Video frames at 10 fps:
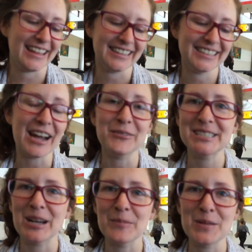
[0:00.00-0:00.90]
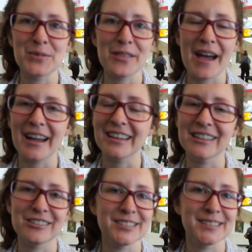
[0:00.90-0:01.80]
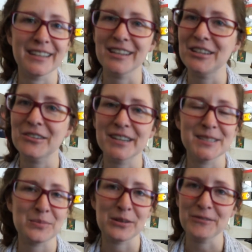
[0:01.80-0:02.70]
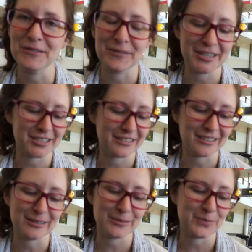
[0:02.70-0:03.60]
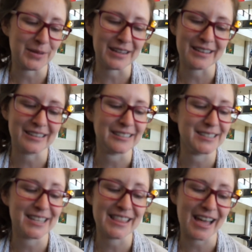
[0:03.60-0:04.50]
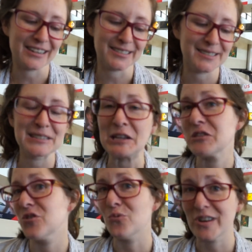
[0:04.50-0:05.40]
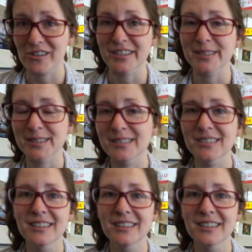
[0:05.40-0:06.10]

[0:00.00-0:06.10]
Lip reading: Yeah, we tell people that, and they're just like, you guys are perfect for each other, because that is like the weirdest